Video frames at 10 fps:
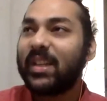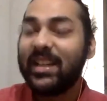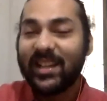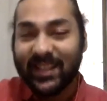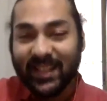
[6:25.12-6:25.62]

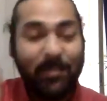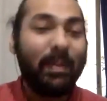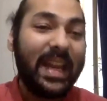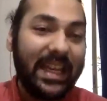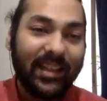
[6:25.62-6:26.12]
seep
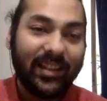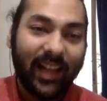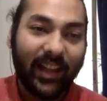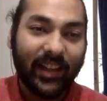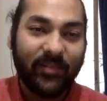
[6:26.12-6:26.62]
in
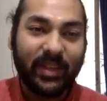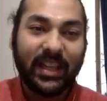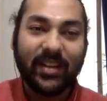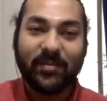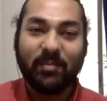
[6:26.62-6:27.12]
and that we
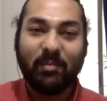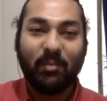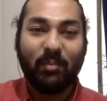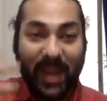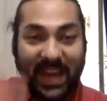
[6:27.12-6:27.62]
can
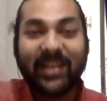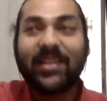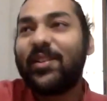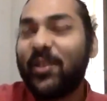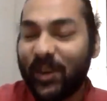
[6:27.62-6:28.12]
make
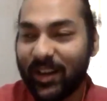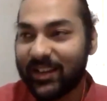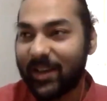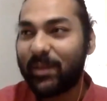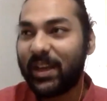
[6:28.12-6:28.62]

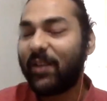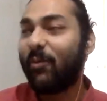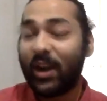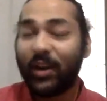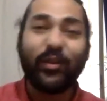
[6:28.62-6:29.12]
something
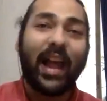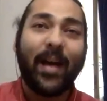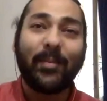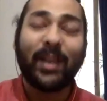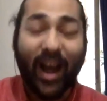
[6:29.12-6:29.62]
wonderful
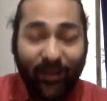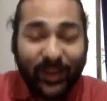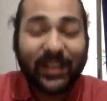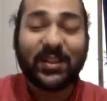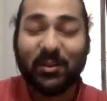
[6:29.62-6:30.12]
happen after
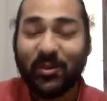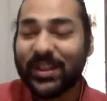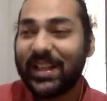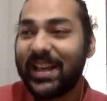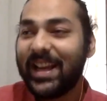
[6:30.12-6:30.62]
this course.
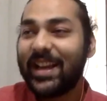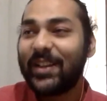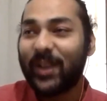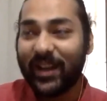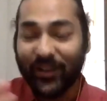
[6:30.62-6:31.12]
So
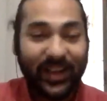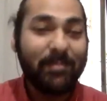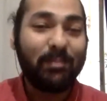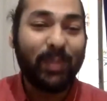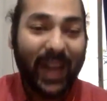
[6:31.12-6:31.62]
I really
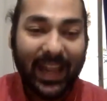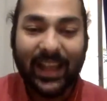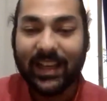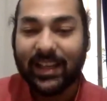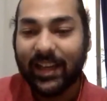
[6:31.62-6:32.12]
pray
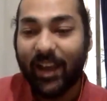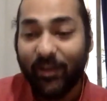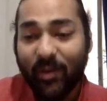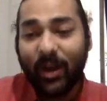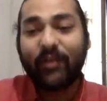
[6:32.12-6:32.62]
that every
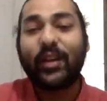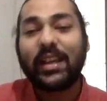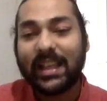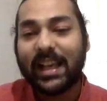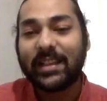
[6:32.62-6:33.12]
one of us
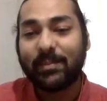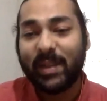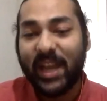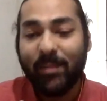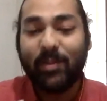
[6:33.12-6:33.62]
has been
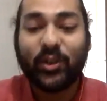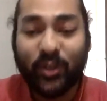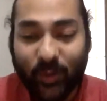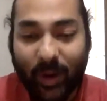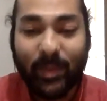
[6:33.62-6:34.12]
able to
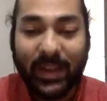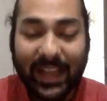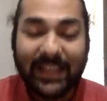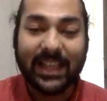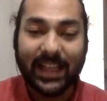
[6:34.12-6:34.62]
show up in
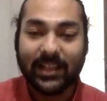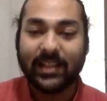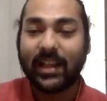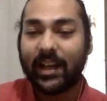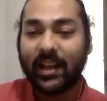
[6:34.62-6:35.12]
that sense
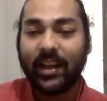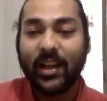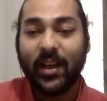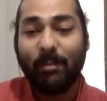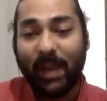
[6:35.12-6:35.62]
and
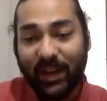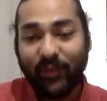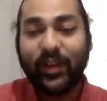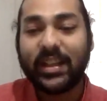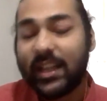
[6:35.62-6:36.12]

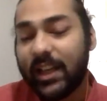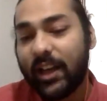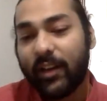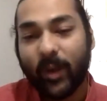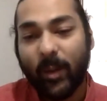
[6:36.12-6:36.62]
benefit
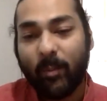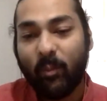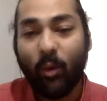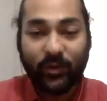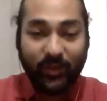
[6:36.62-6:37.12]
from
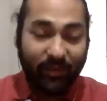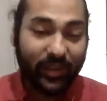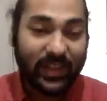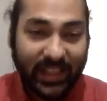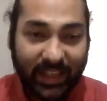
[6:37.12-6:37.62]
what we have
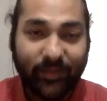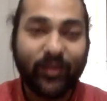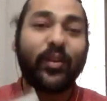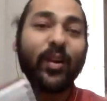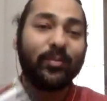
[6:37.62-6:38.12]
received
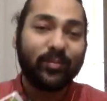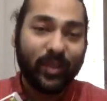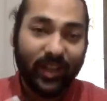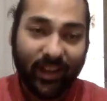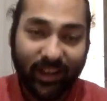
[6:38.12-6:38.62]
from
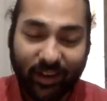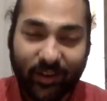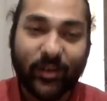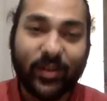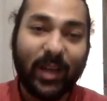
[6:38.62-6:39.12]

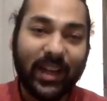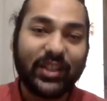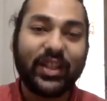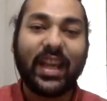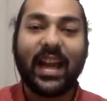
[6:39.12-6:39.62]
Dr.
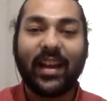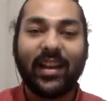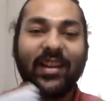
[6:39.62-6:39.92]
Malaji and